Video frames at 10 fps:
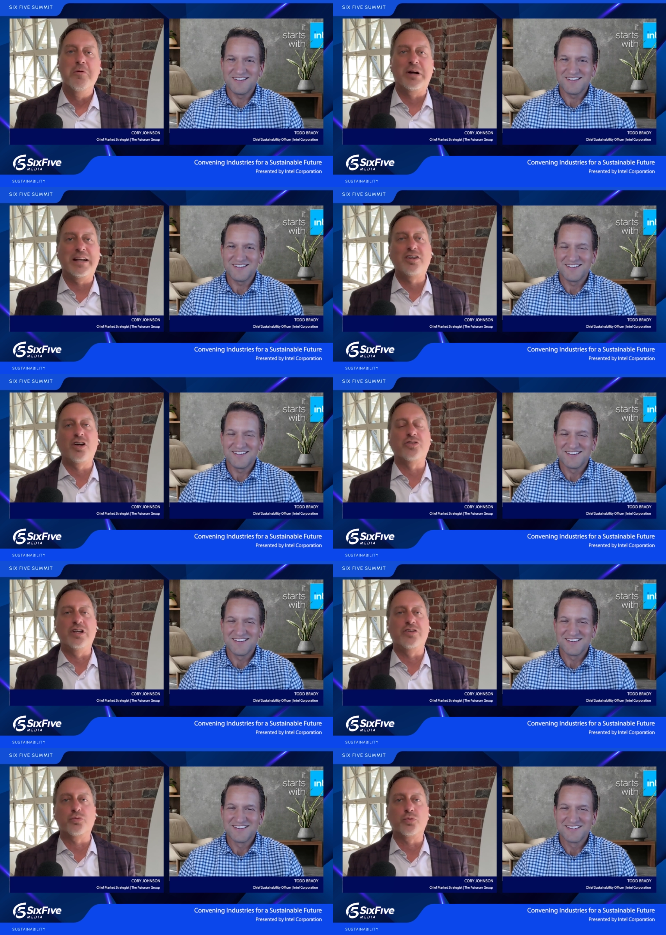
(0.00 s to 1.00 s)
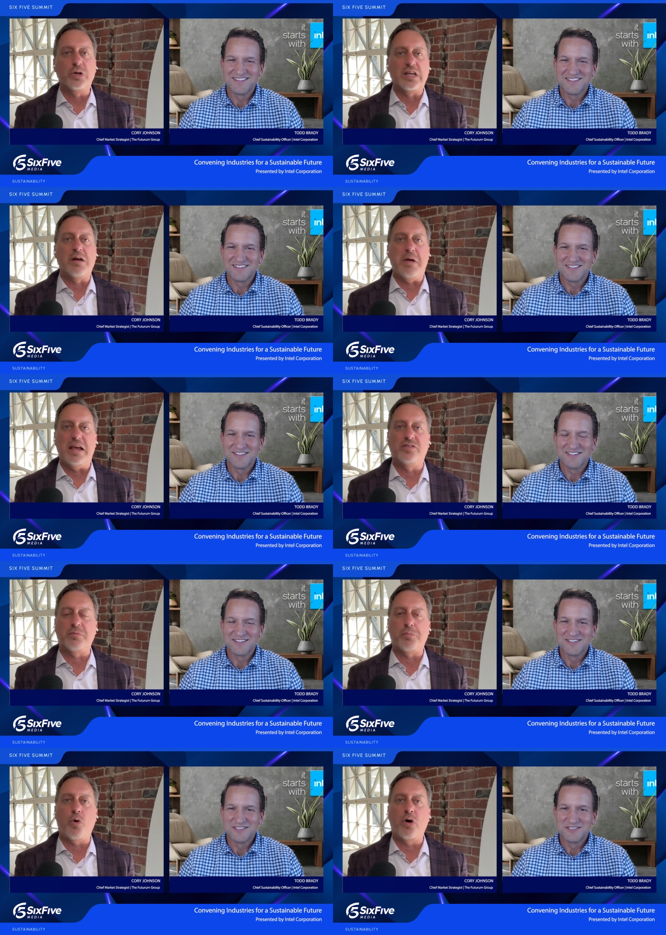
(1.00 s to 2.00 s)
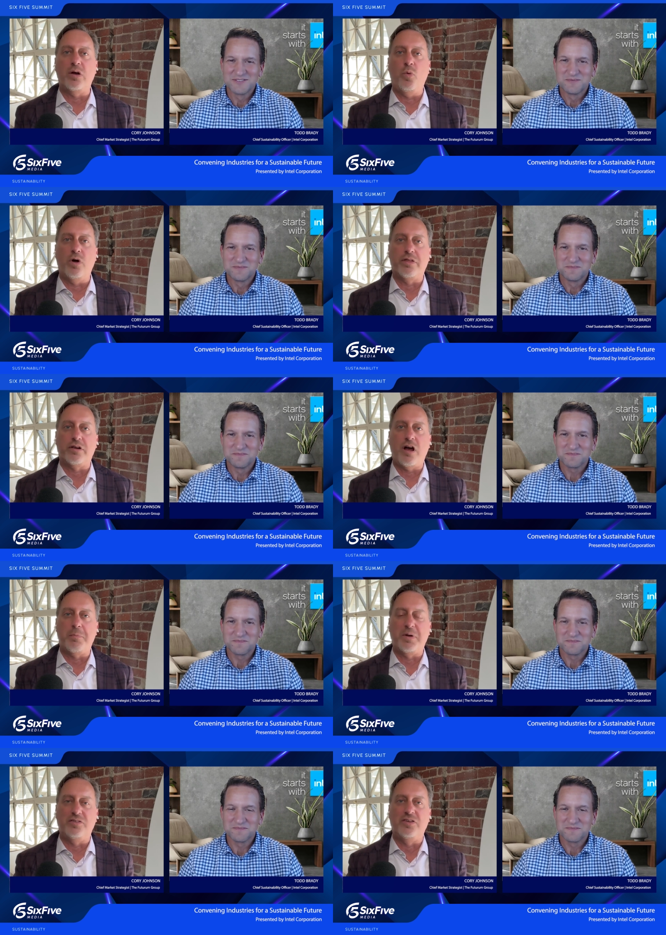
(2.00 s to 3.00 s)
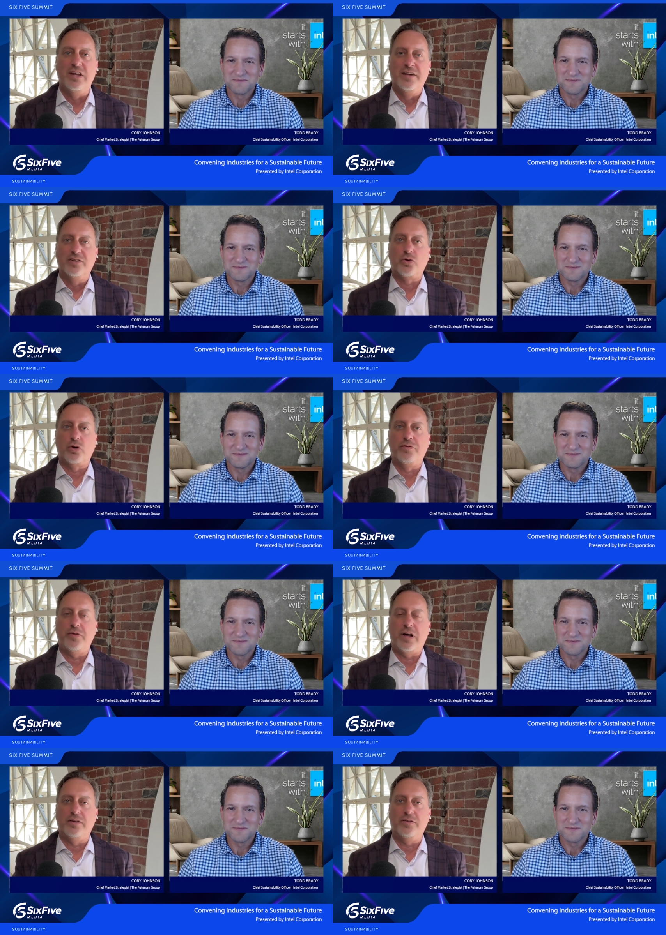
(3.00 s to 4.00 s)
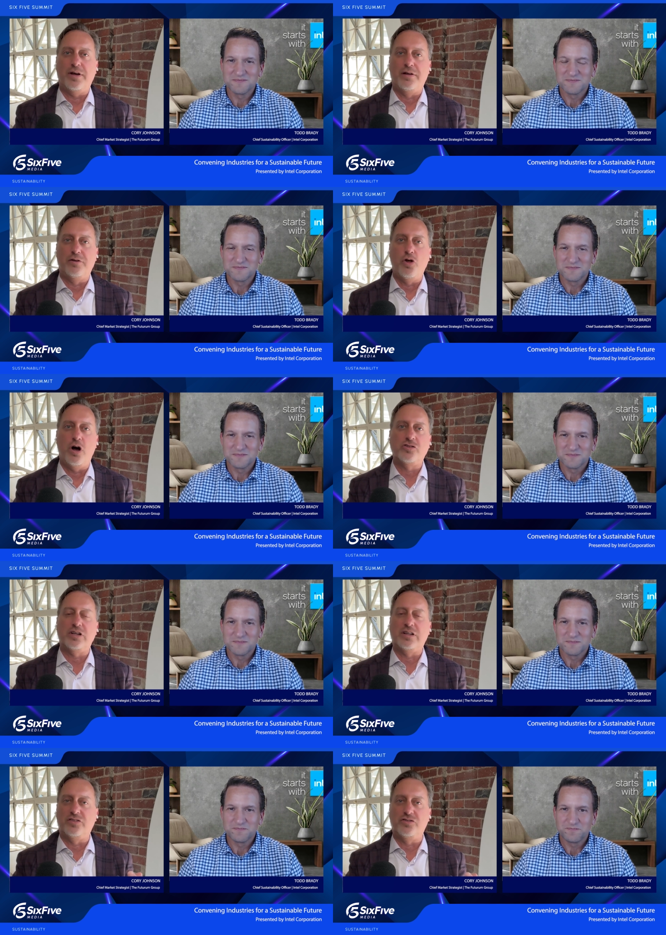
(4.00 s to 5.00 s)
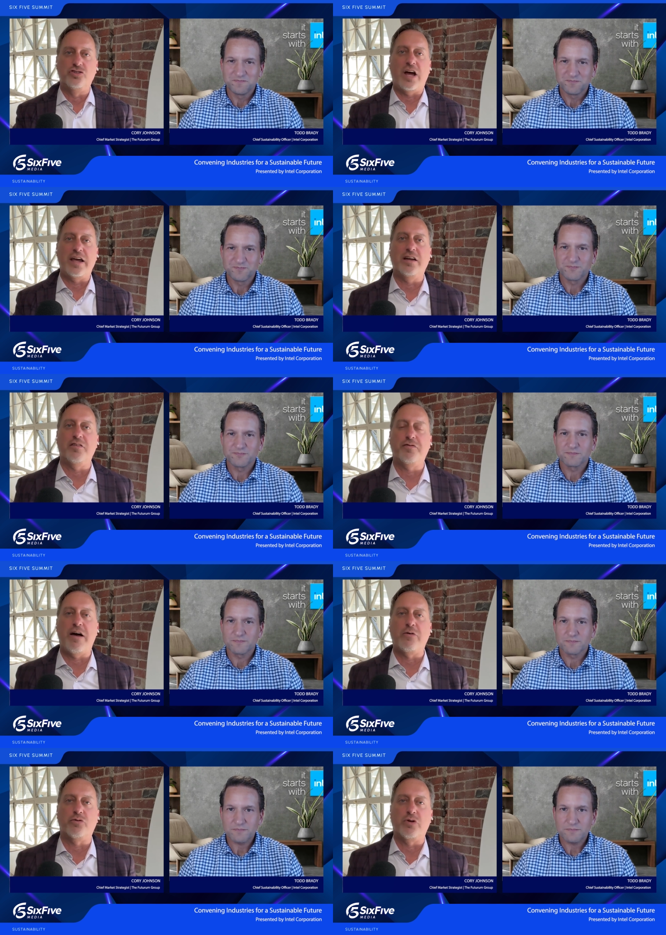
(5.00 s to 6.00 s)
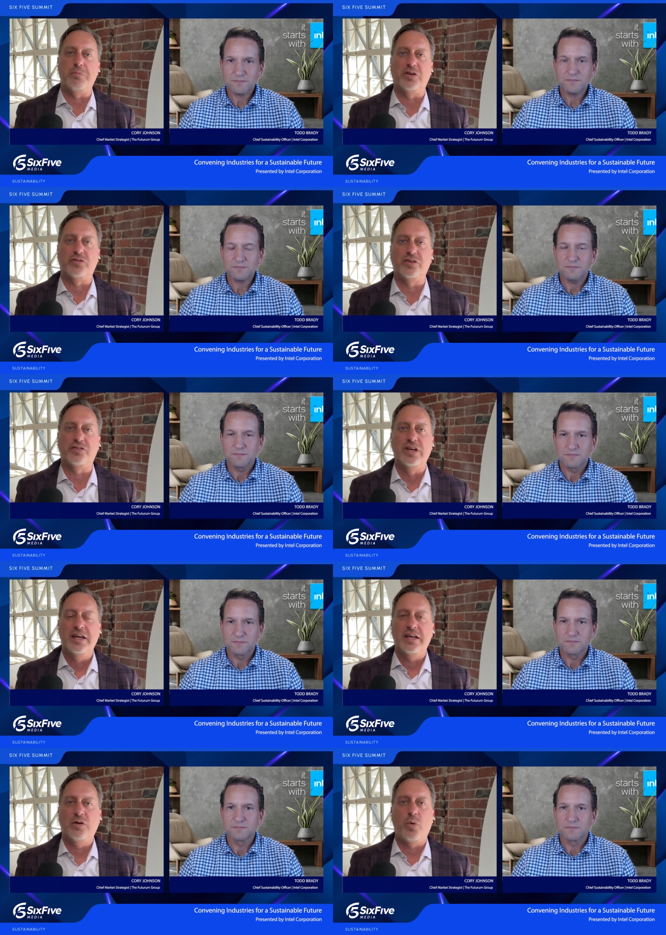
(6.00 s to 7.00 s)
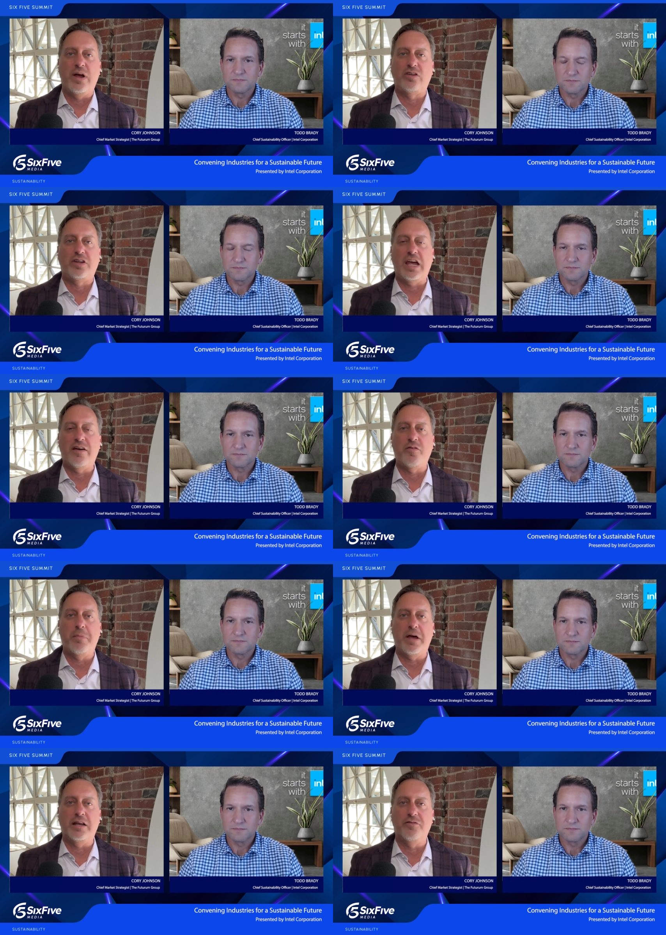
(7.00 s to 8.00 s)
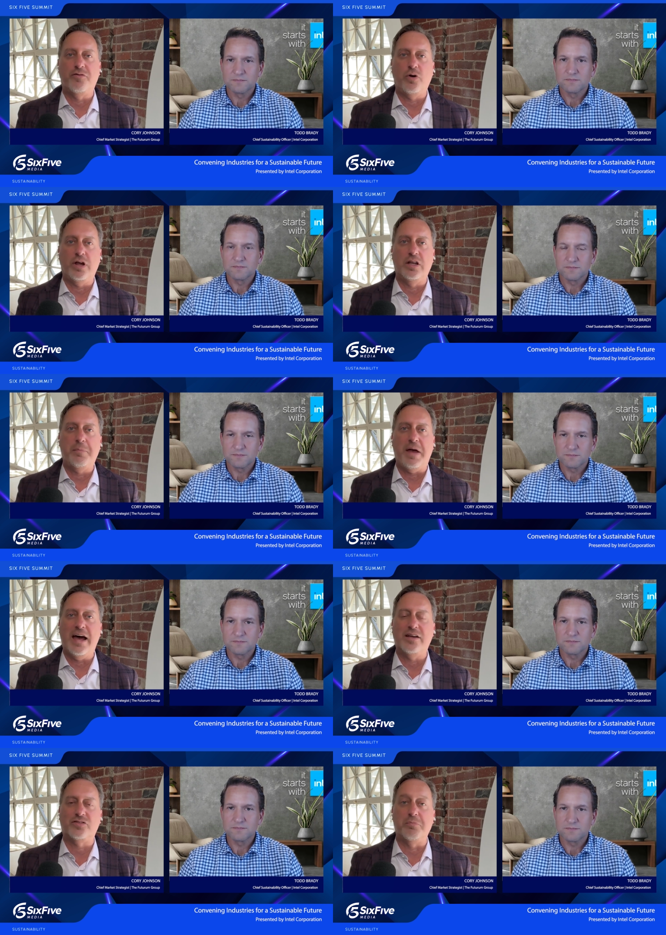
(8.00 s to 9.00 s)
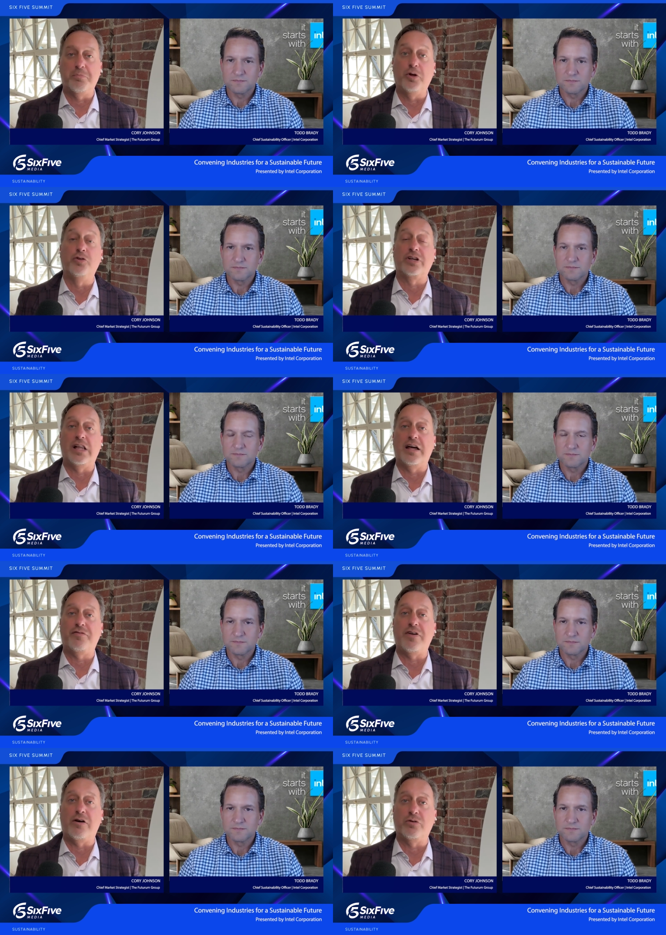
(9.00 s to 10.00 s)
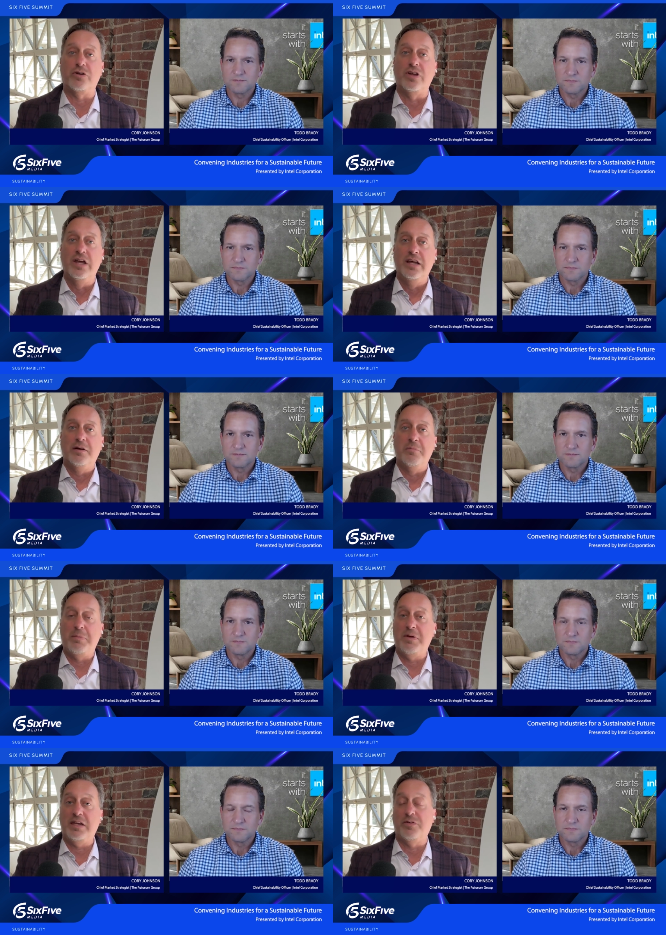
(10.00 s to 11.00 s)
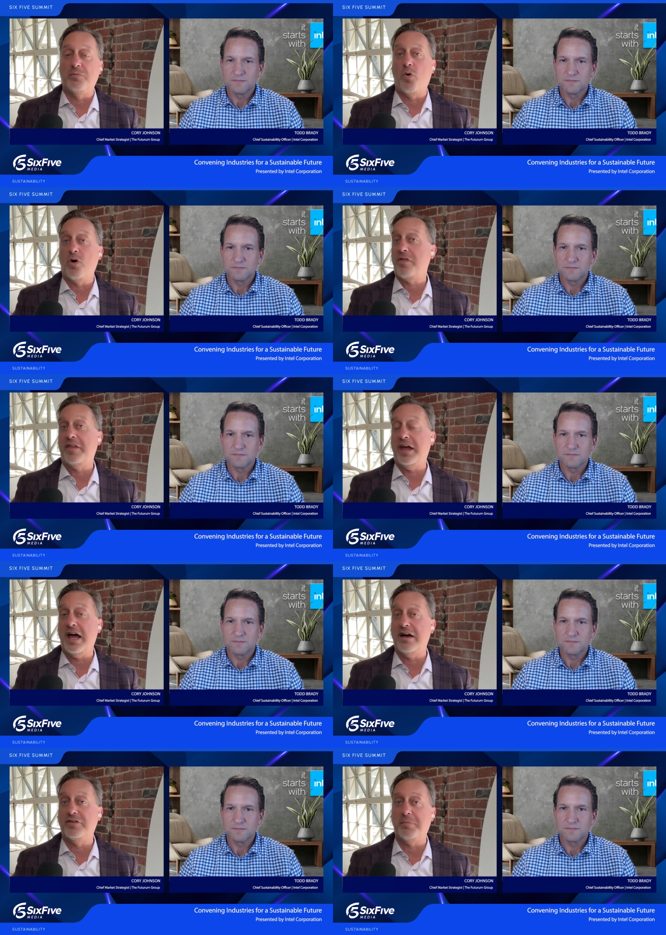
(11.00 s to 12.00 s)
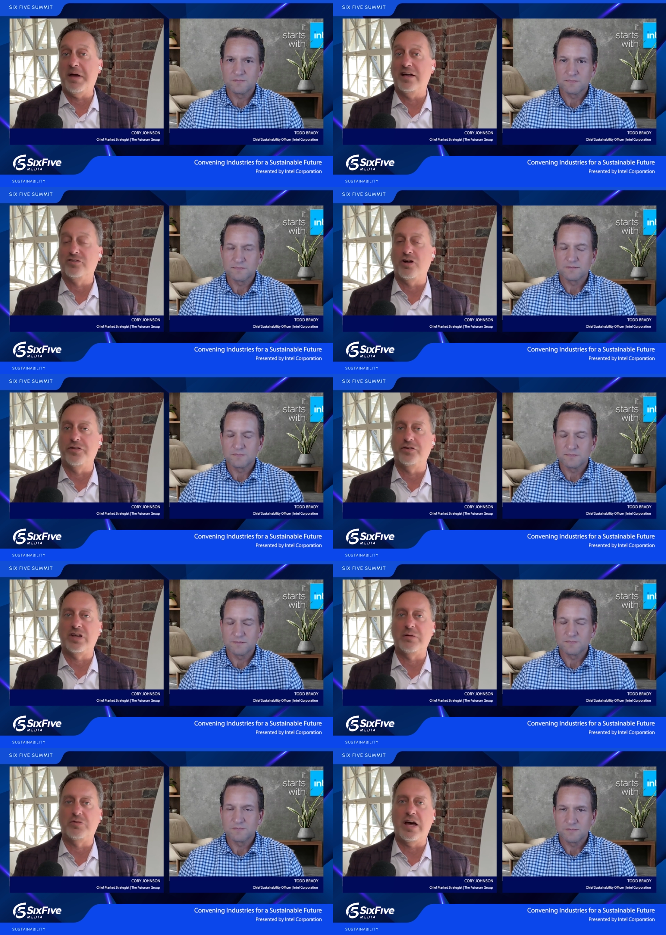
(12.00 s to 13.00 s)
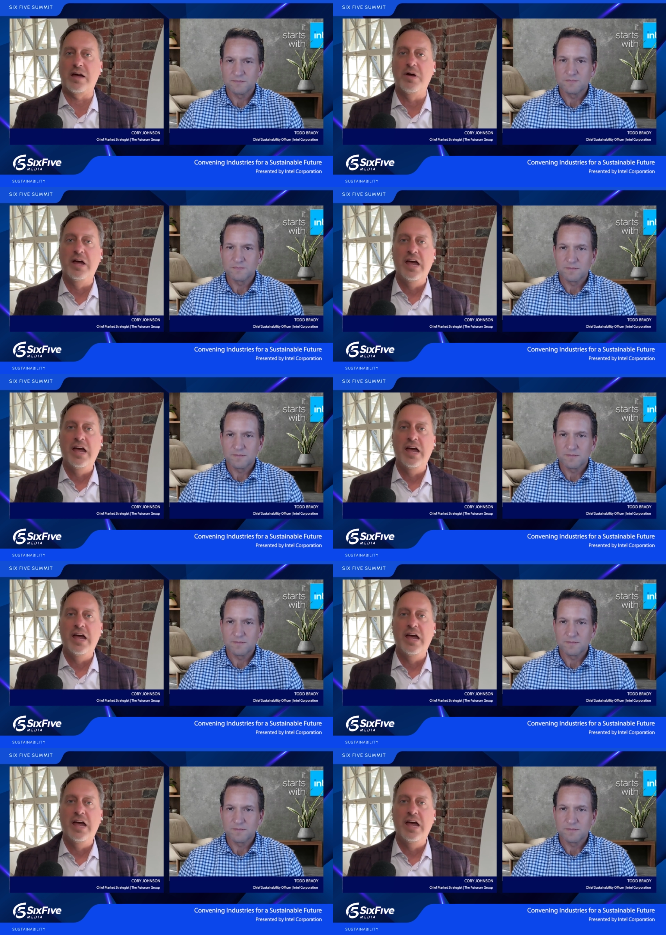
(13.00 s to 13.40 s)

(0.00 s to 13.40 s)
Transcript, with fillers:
Speaker 1: But Intel's in this really amazing point where the company's sort of uh, uh, launching this giant foundry business in ways that they haven't been in for in the past, and building a lot of foundries, maybe even more than they have in the past, all at the same time,